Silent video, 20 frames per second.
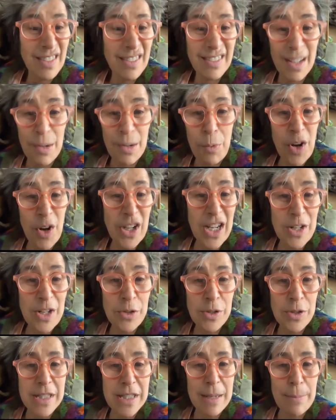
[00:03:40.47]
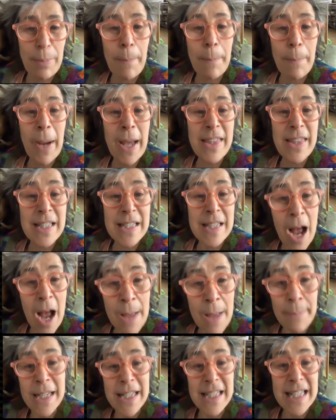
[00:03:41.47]
They weren't interested. But by the
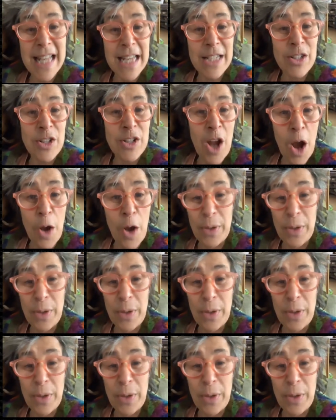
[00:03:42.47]
time they'd said no,